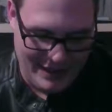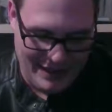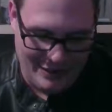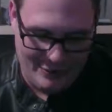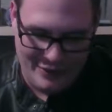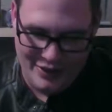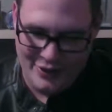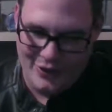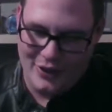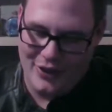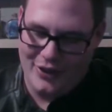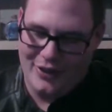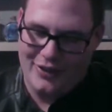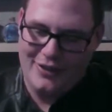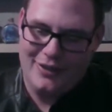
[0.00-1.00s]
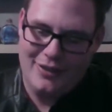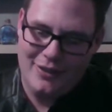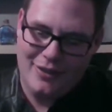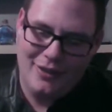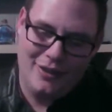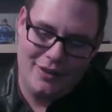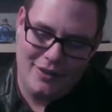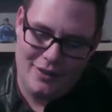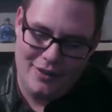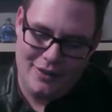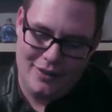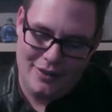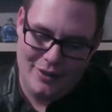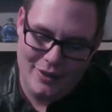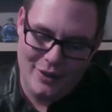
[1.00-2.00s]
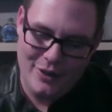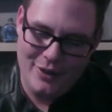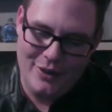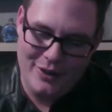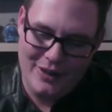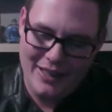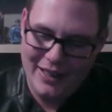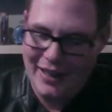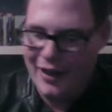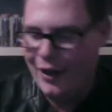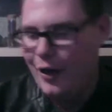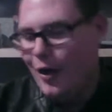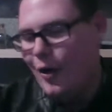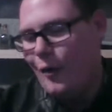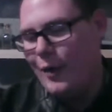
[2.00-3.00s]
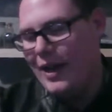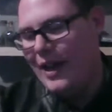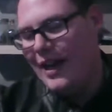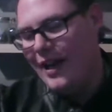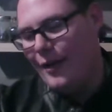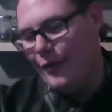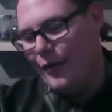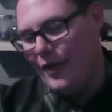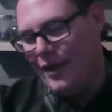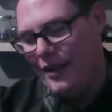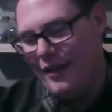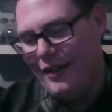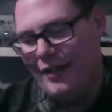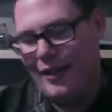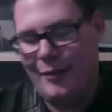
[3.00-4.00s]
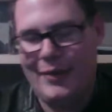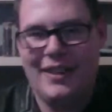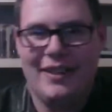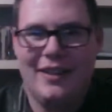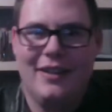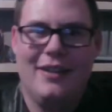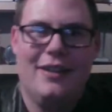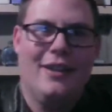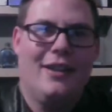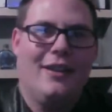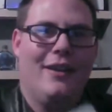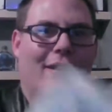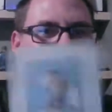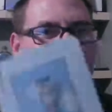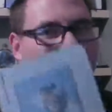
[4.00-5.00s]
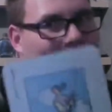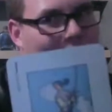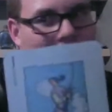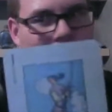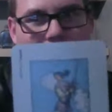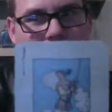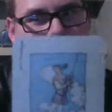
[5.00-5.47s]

out at all. Okay. We have, let me tell you, just